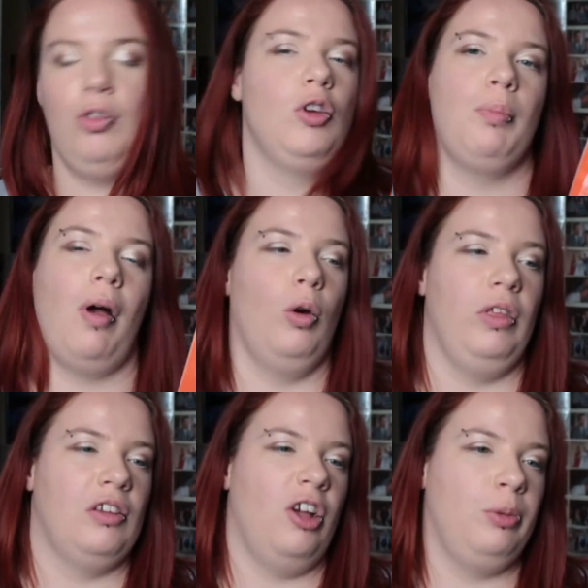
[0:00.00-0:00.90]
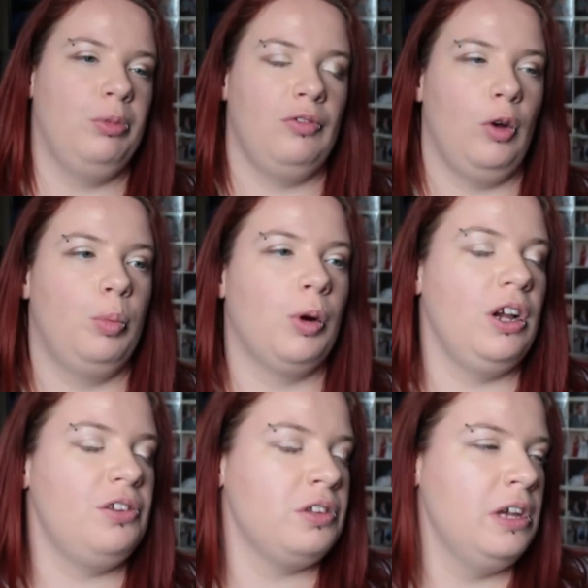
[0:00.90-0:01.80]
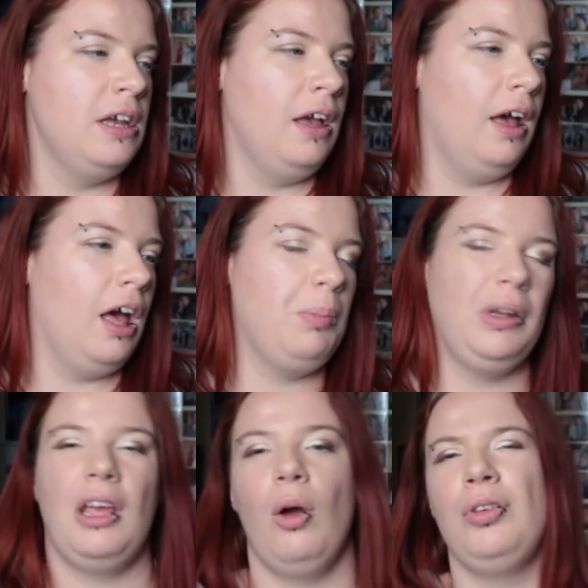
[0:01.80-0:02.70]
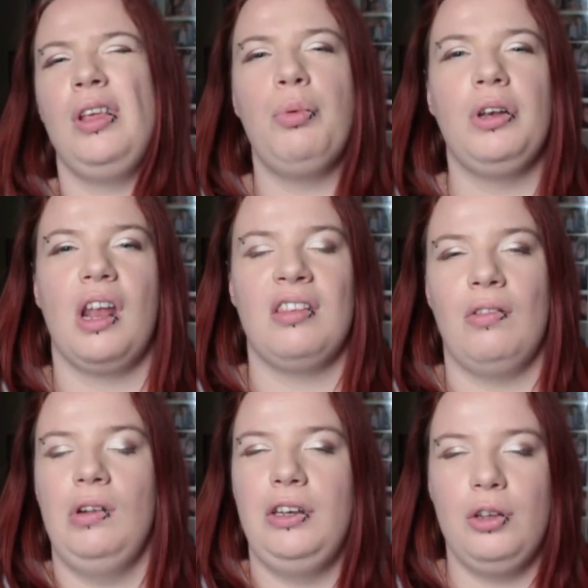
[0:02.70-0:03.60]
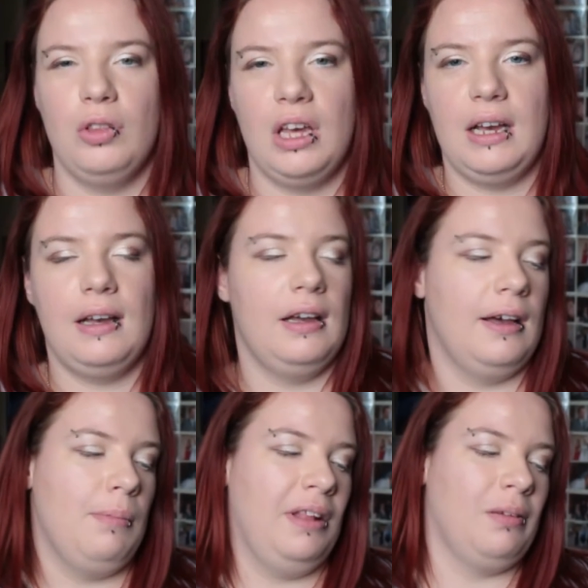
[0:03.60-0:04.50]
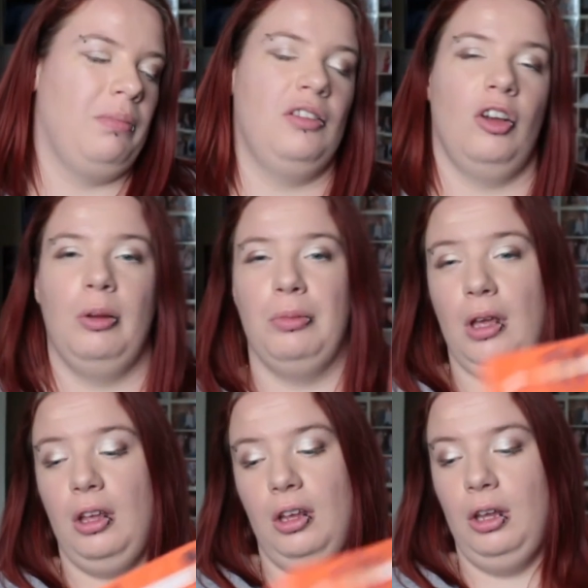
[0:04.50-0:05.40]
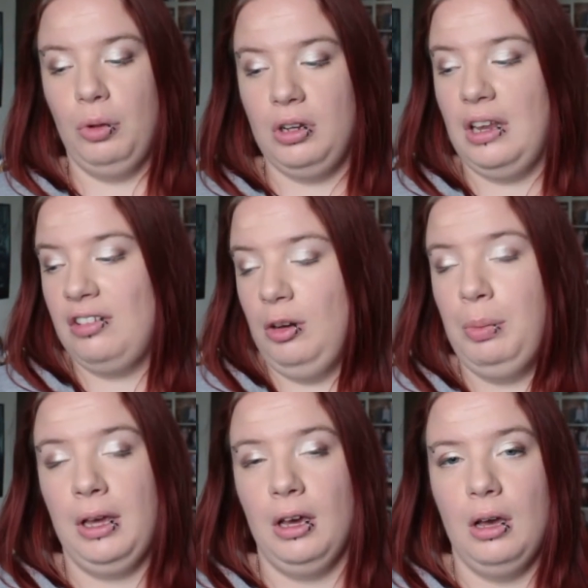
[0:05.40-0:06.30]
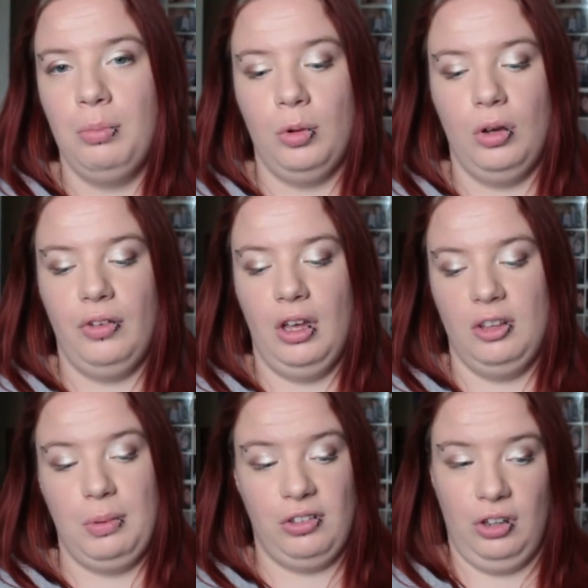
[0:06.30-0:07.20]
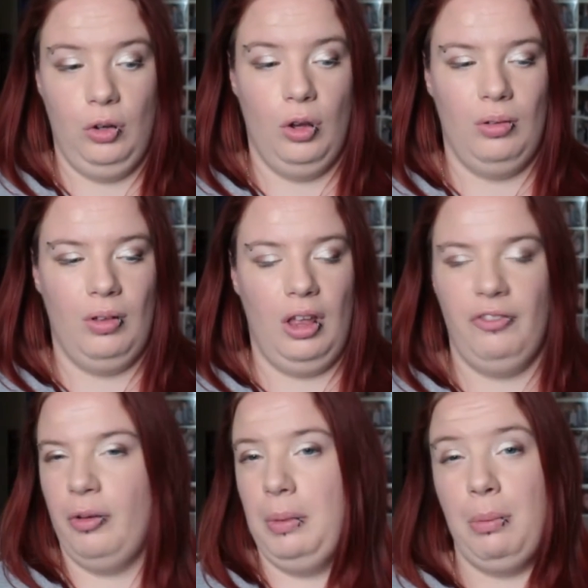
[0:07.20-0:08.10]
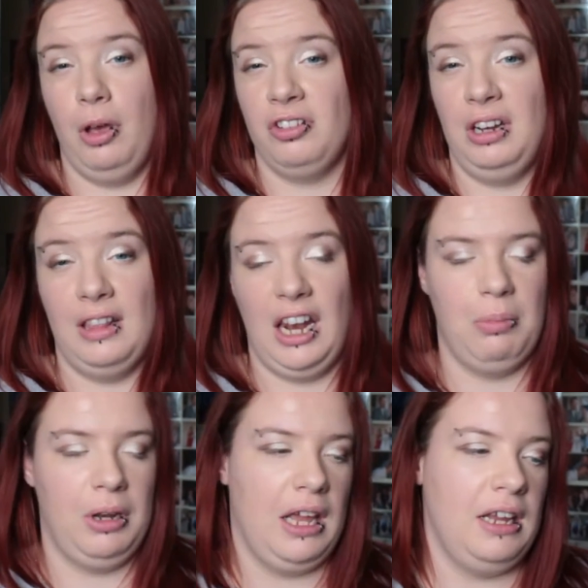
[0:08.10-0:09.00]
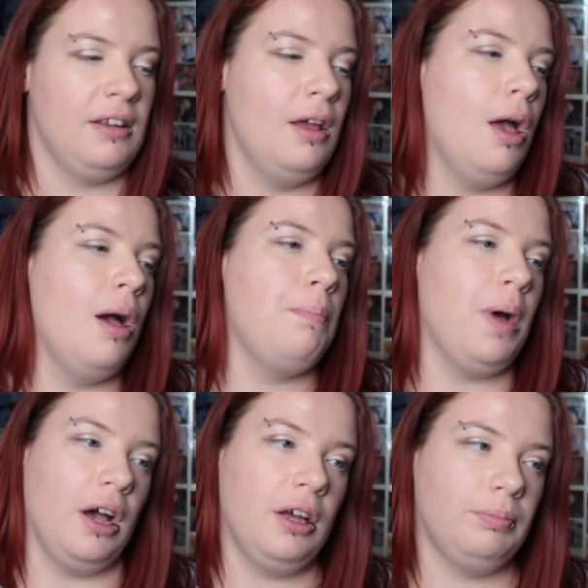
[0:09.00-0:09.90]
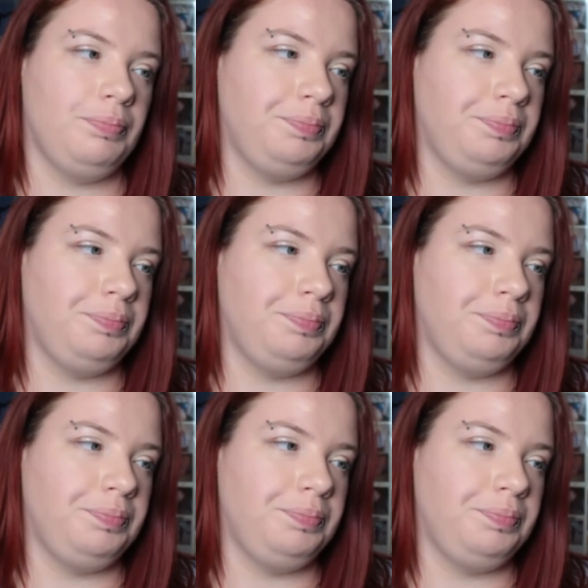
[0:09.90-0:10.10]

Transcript: if you were to buy all these items at full price. Now, obviously, you wouldn't necessarily do that, and some of these items you wouldn't necessarily pick up, especially not for me personally, that lemonade. But